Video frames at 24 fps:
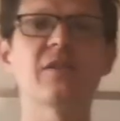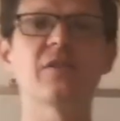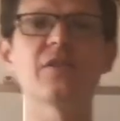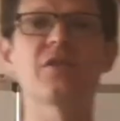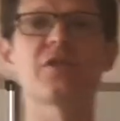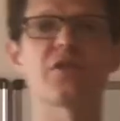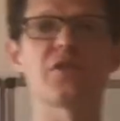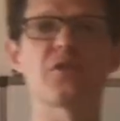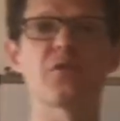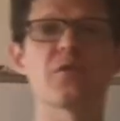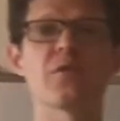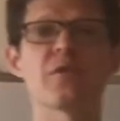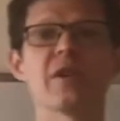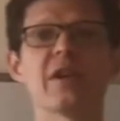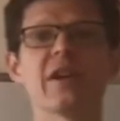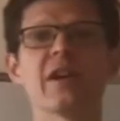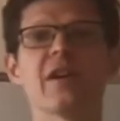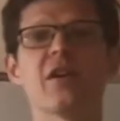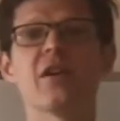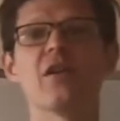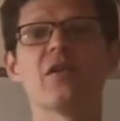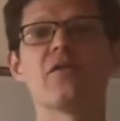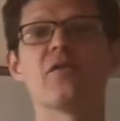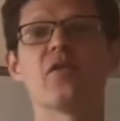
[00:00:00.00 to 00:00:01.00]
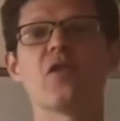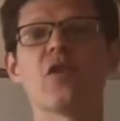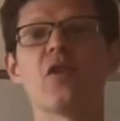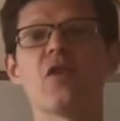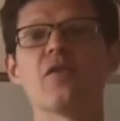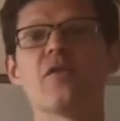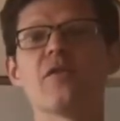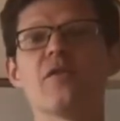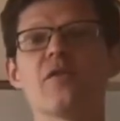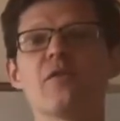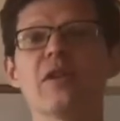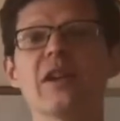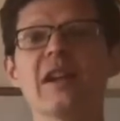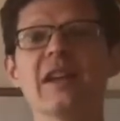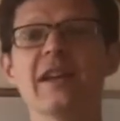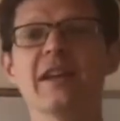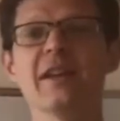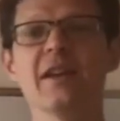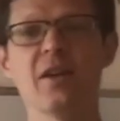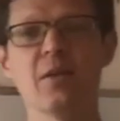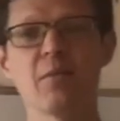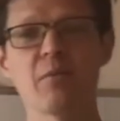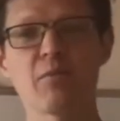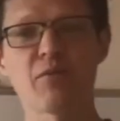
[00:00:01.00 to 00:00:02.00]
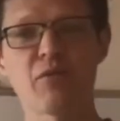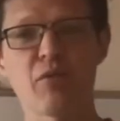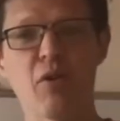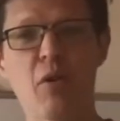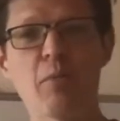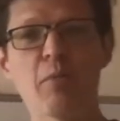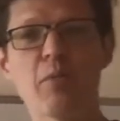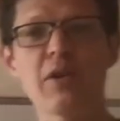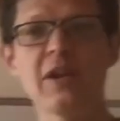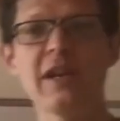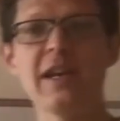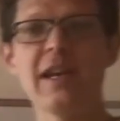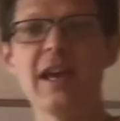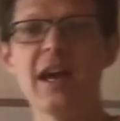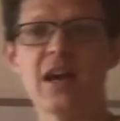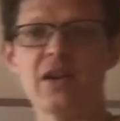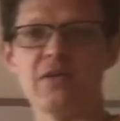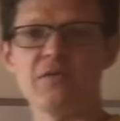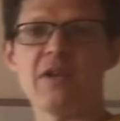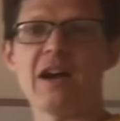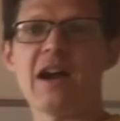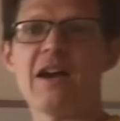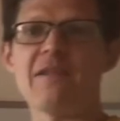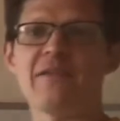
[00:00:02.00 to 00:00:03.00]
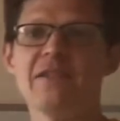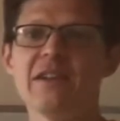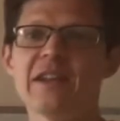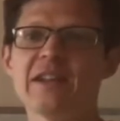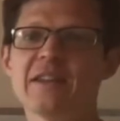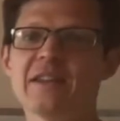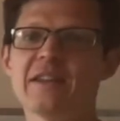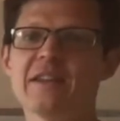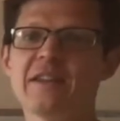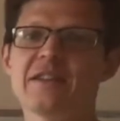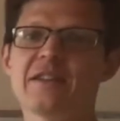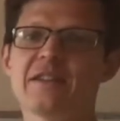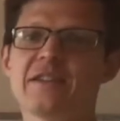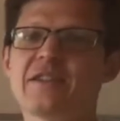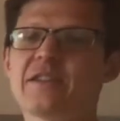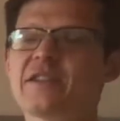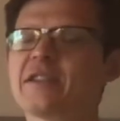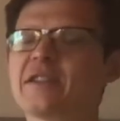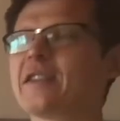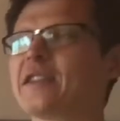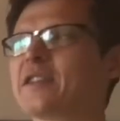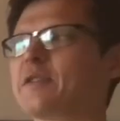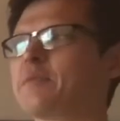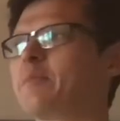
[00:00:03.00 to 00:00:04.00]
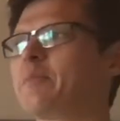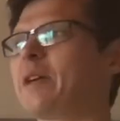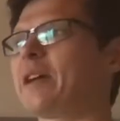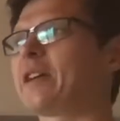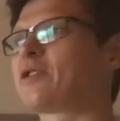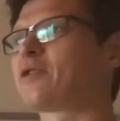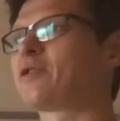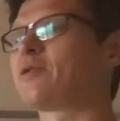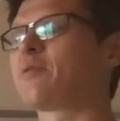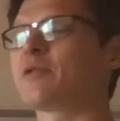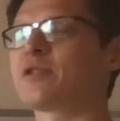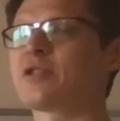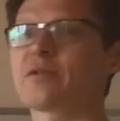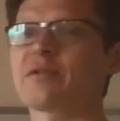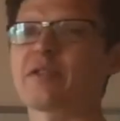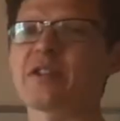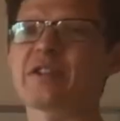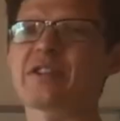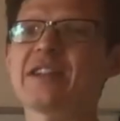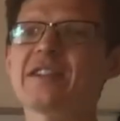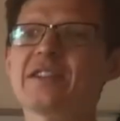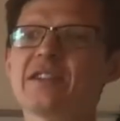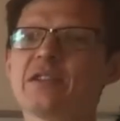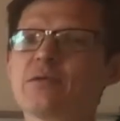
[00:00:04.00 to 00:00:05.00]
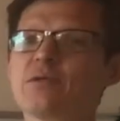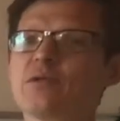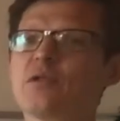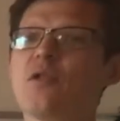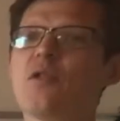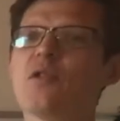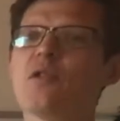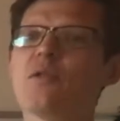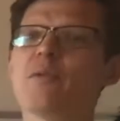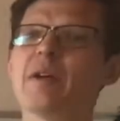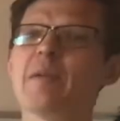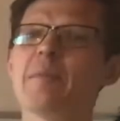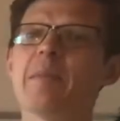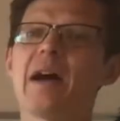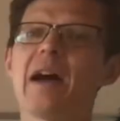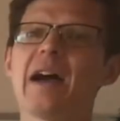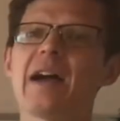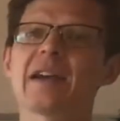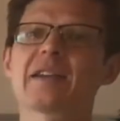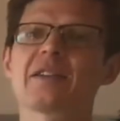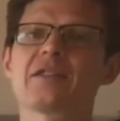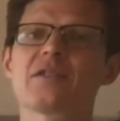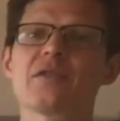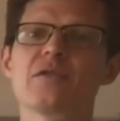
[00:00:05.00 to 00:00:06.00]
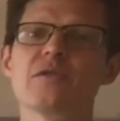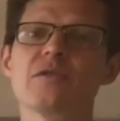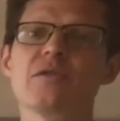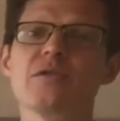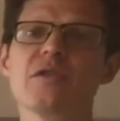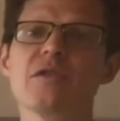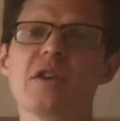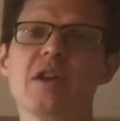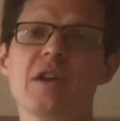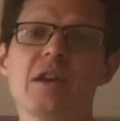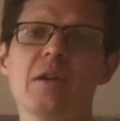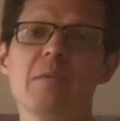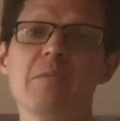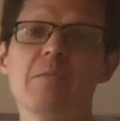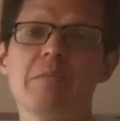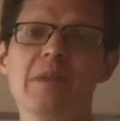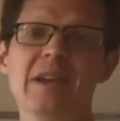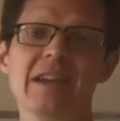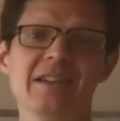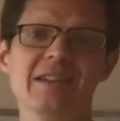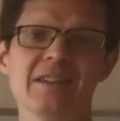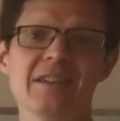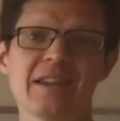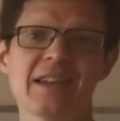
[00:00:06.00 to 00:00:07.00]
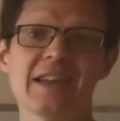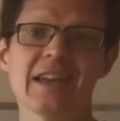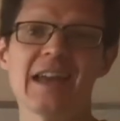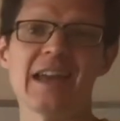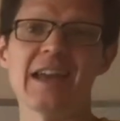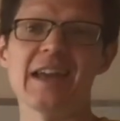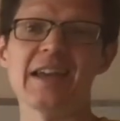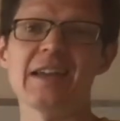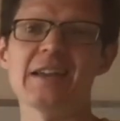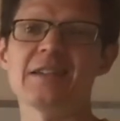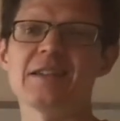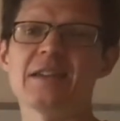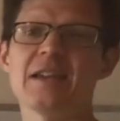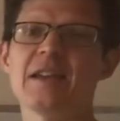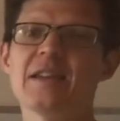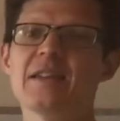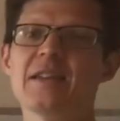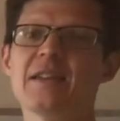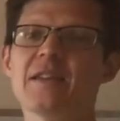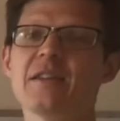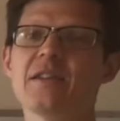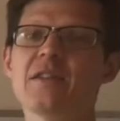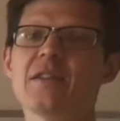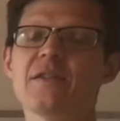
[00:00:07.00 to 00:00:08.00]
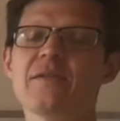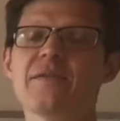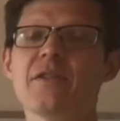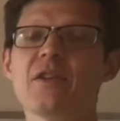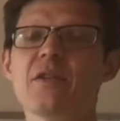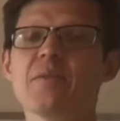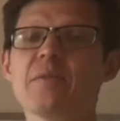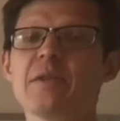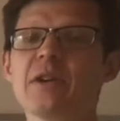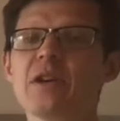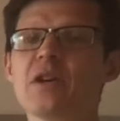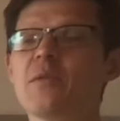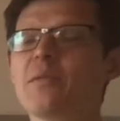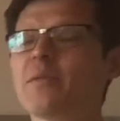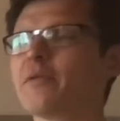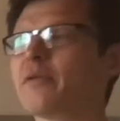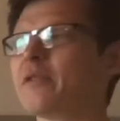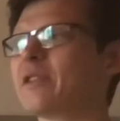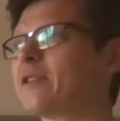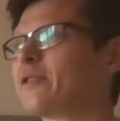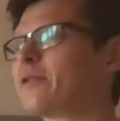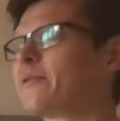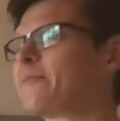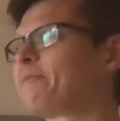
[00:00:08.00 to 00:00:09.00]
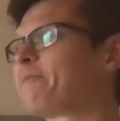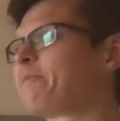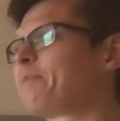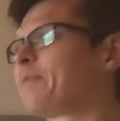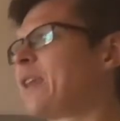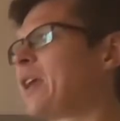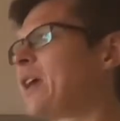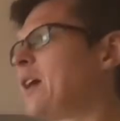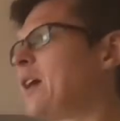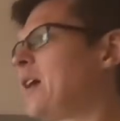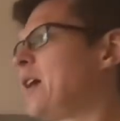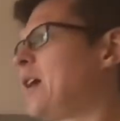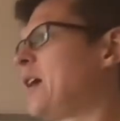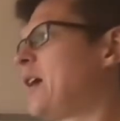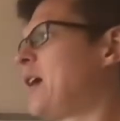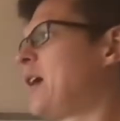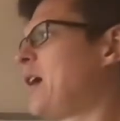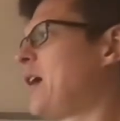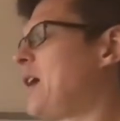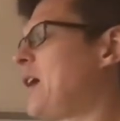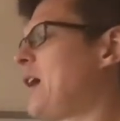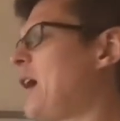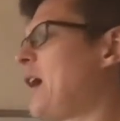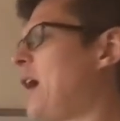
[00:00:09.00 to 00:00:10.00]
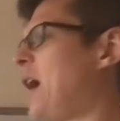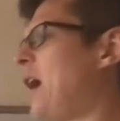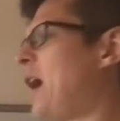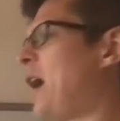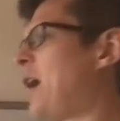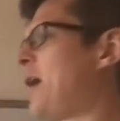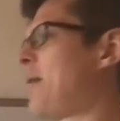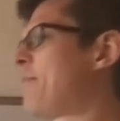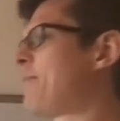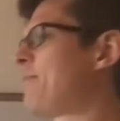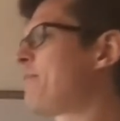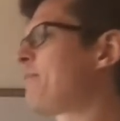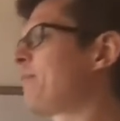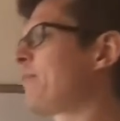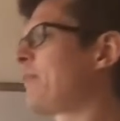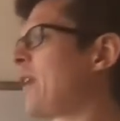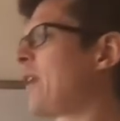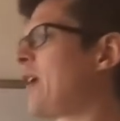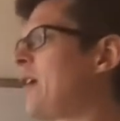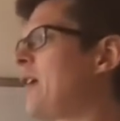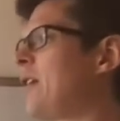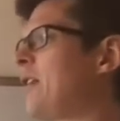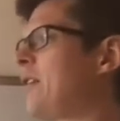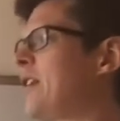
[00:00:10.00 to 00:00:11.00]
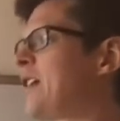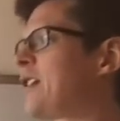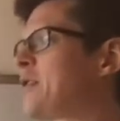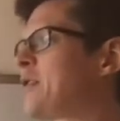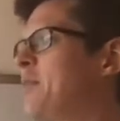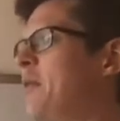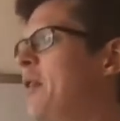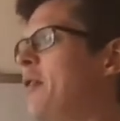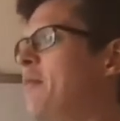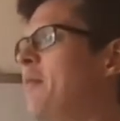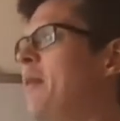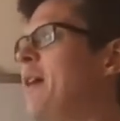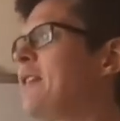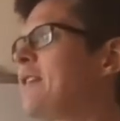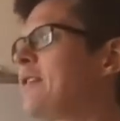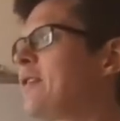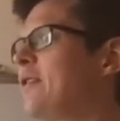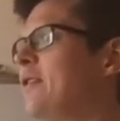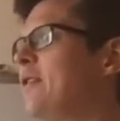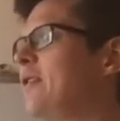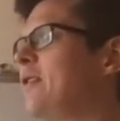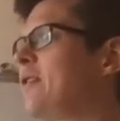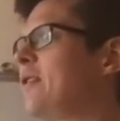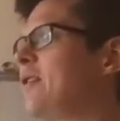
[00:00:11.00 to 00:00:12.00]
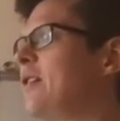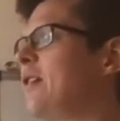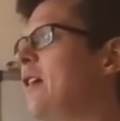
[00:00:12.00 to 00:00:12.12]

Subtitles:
story of really properly unraveling this picture, which essentially goes all the way back to beta decays and the Fermi operator. The experimental